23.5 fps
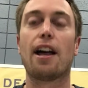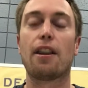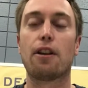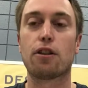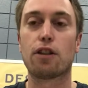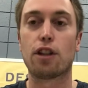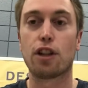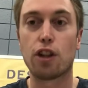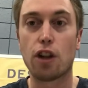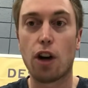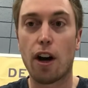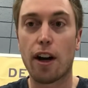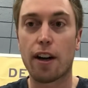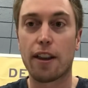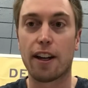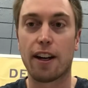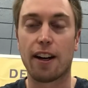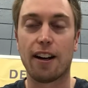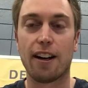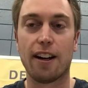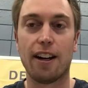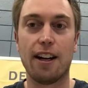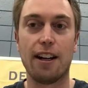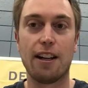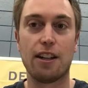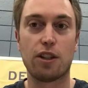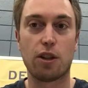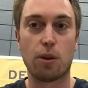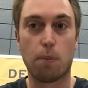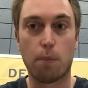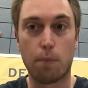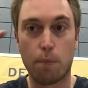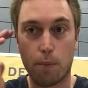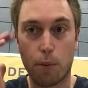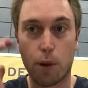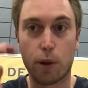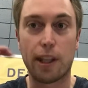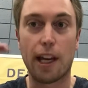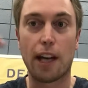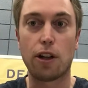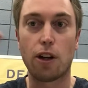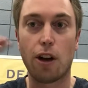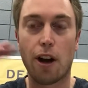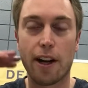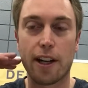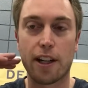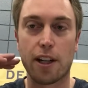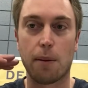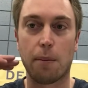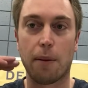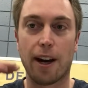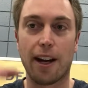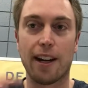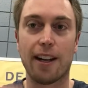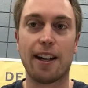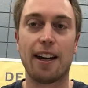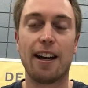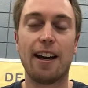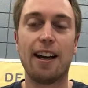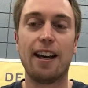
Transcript: there's a dog there. So put that dog in your mind.